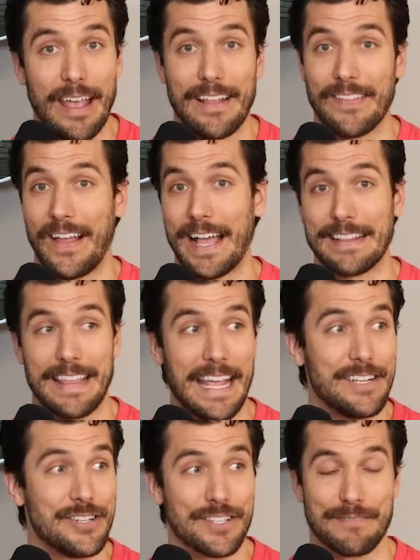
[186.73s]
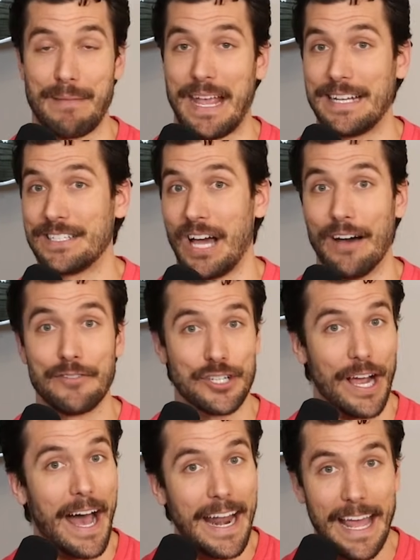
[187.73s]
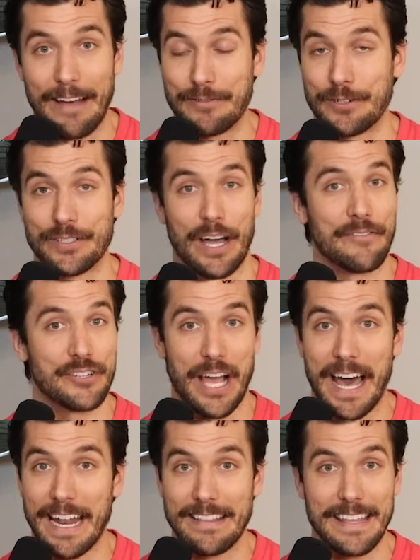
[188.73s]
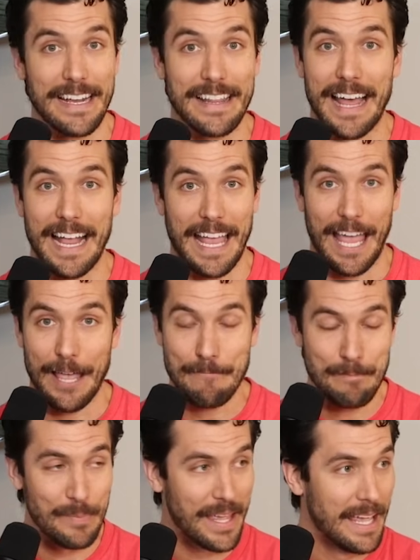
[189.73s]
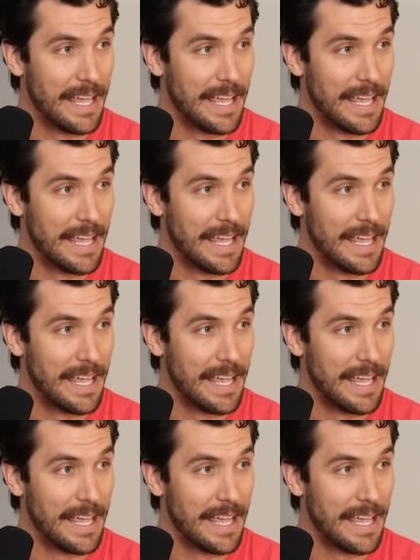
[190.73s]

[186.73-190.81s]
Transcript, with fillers: And like, they just made tough shot after tough shot at the end of that game.